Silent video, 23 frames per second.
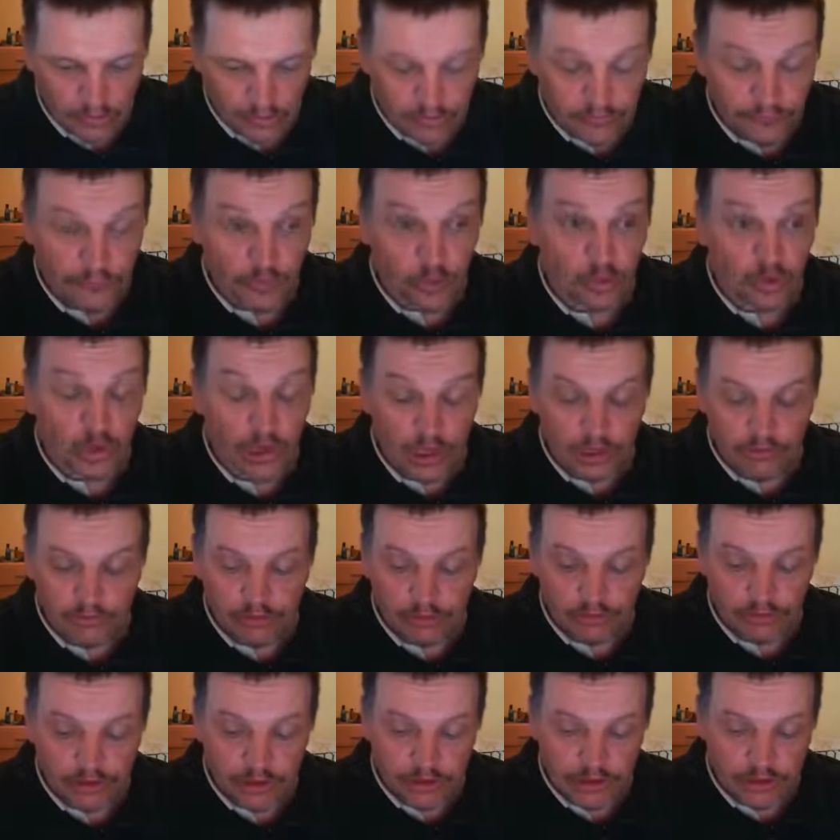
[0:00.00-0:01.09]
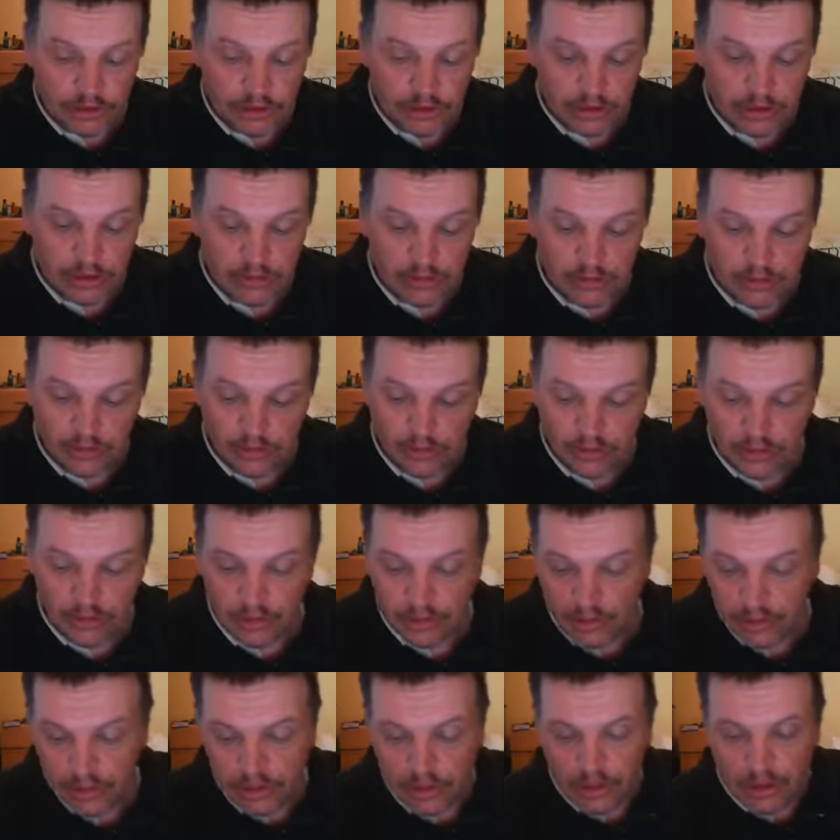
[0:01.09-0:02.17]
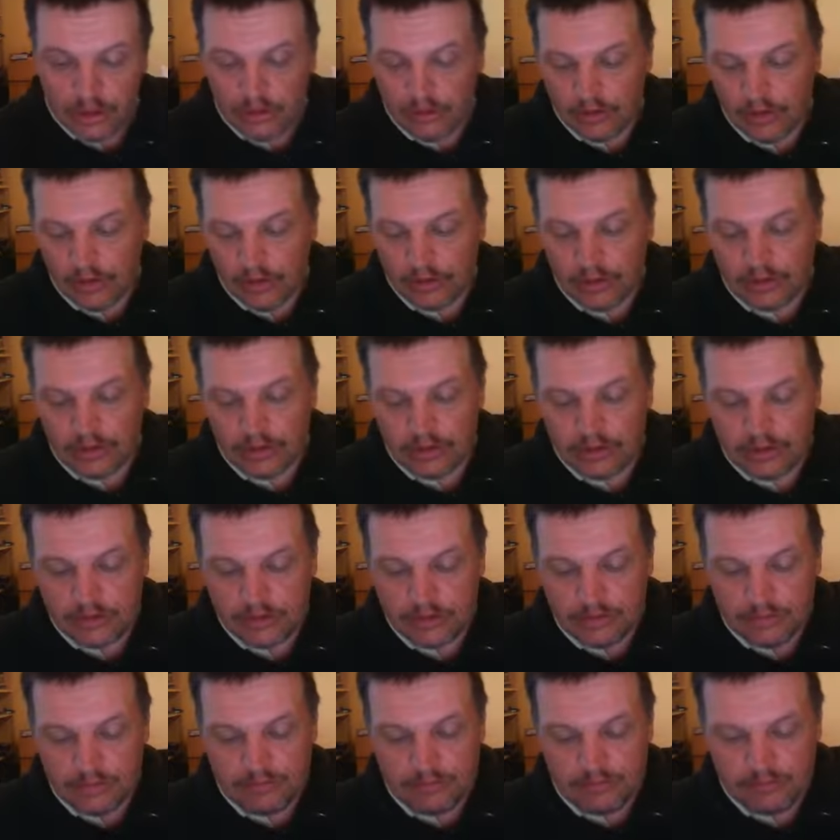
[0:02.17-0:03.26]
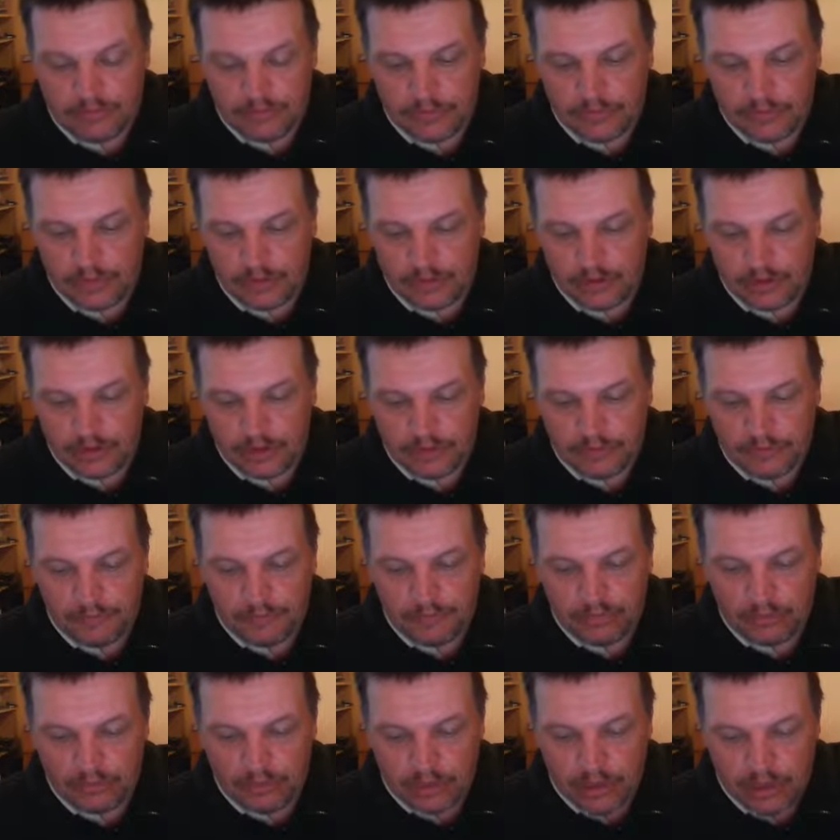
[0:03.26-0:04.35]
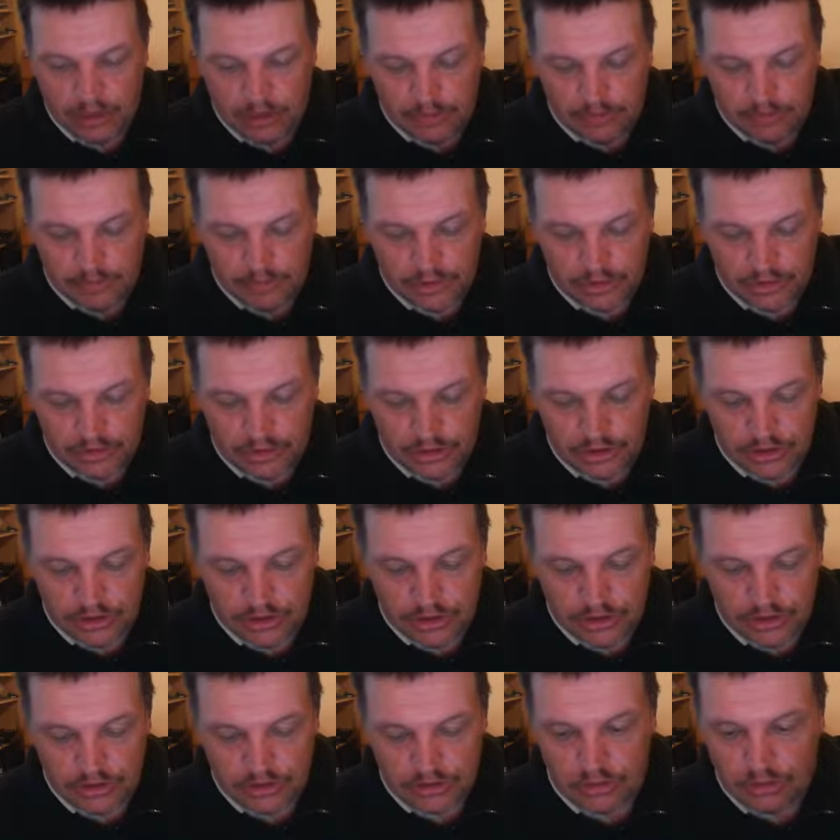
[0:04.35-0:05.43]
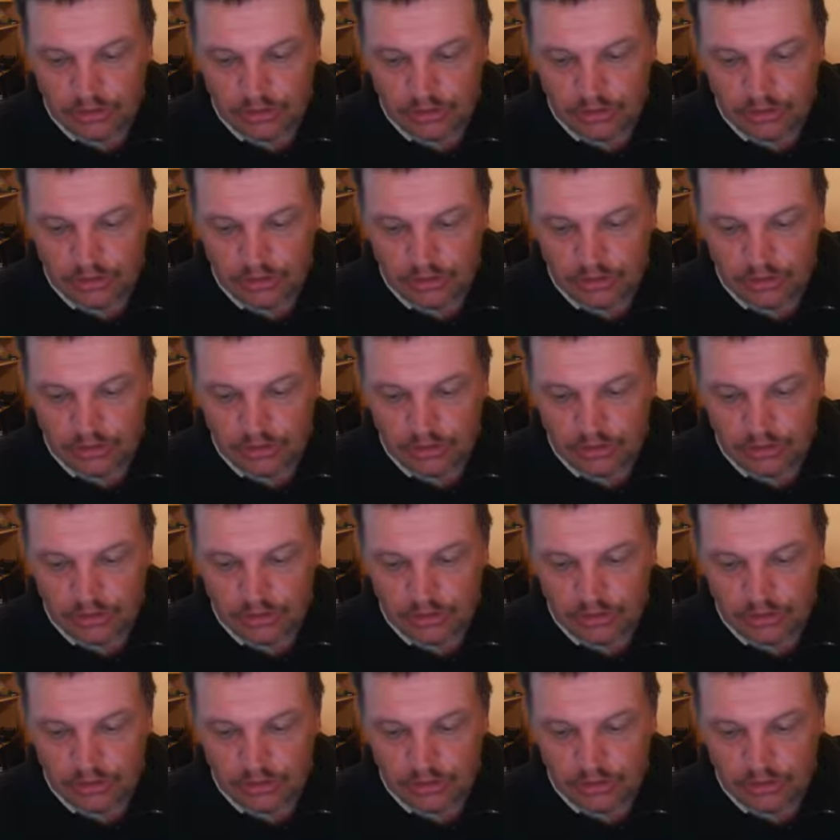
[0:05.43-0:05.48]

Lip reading: food colouring, I'll just say. I'm going to put a couple of pinches